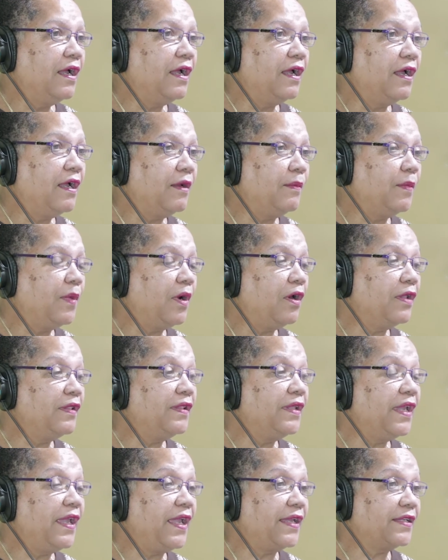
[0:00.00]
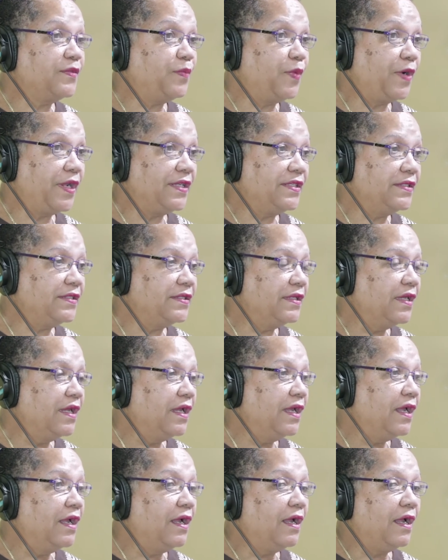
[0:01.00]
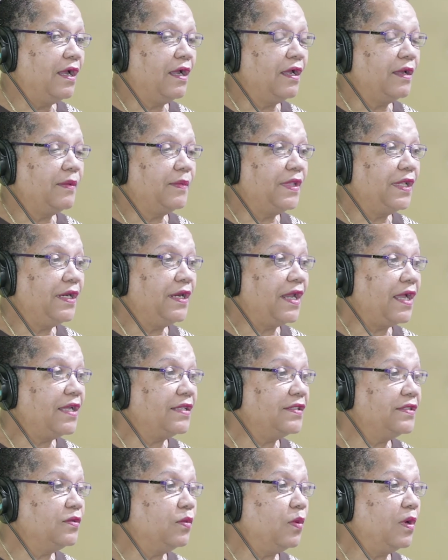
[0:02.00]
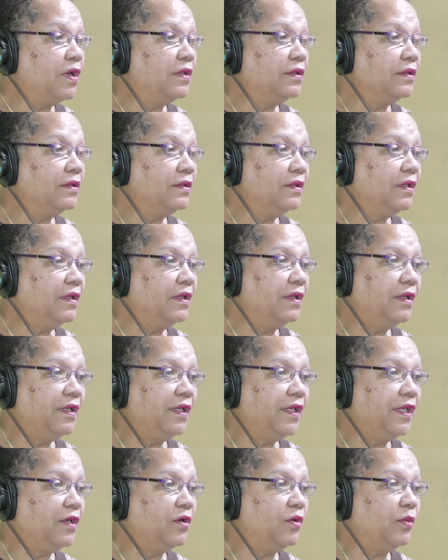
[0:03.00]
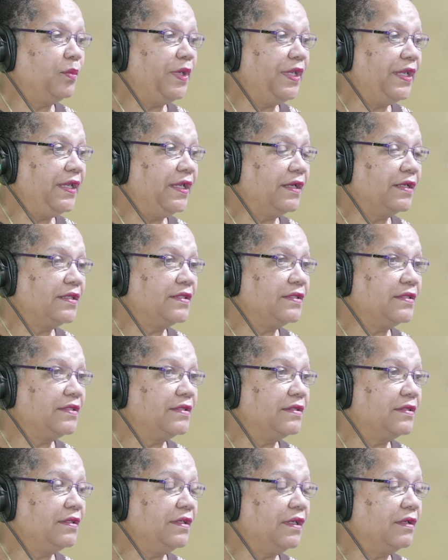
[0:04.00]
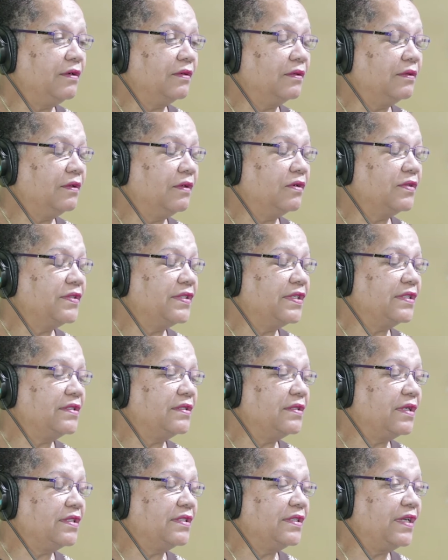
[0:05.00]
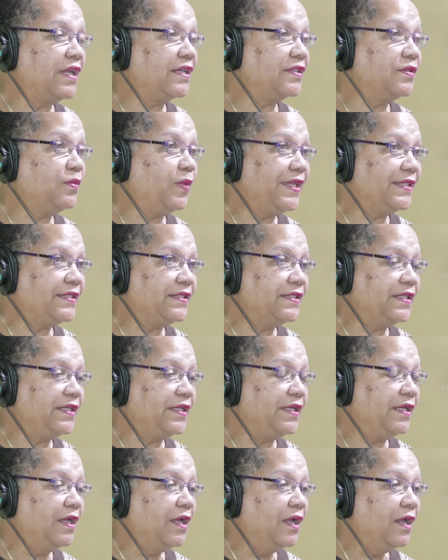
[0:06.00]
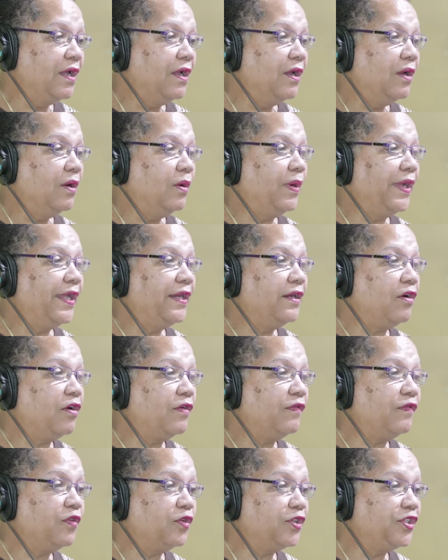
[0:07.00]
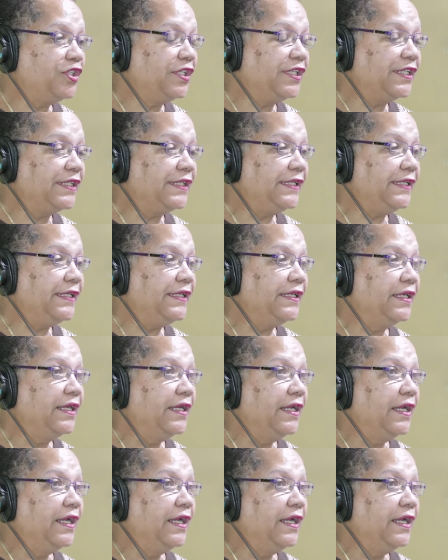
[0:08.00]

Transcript: on the Express. The last one, you know, being as, you know, close as last Wednesday, when unfortunately...